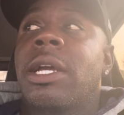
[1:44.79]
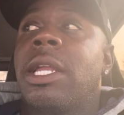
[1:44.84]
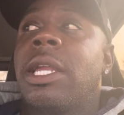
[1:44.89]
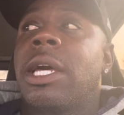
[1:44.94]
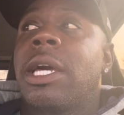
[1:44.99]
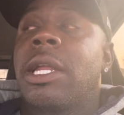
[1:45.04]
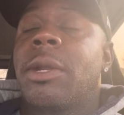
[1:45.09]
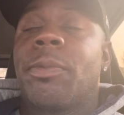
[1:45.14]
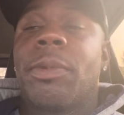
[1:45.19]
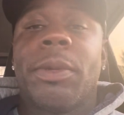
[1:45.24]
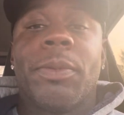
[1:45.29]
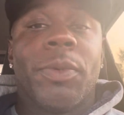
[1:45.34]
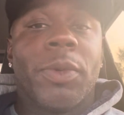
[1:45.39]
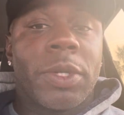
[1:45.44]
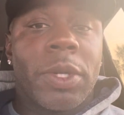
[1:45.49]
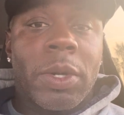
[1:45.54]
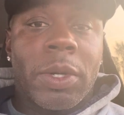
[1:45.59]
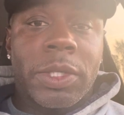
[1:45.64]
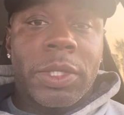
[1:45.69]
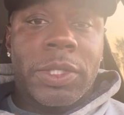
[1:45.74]
A lot of people
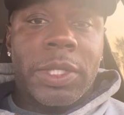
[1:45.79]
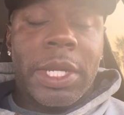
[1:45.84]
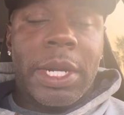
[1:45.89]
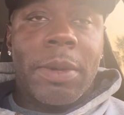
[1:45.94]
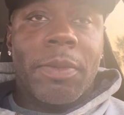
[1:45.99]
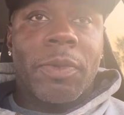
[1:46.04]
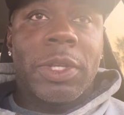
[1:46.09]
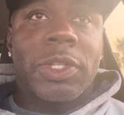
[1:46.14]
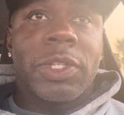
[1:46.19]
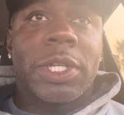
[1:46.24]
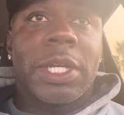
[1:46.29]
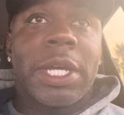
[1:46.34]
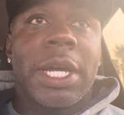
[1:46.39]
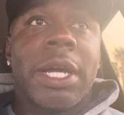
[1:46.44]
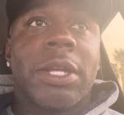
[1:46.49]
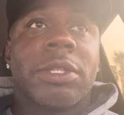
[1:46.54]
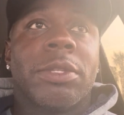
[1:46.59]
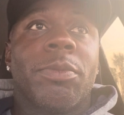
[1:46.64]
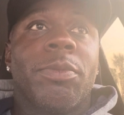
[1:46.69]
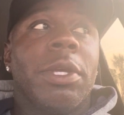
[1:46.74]
notice that I'm reaching
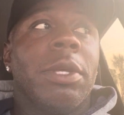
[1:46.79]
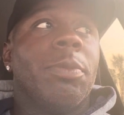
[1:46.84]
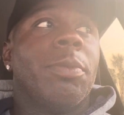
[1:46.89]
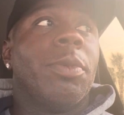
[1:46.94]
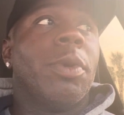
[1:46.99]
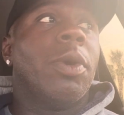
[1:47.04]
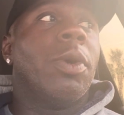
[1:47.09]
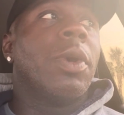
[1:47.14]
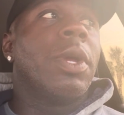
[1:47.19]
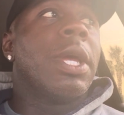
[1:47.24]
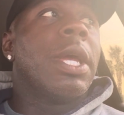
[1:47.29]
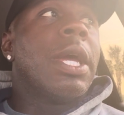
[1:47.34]
out to people.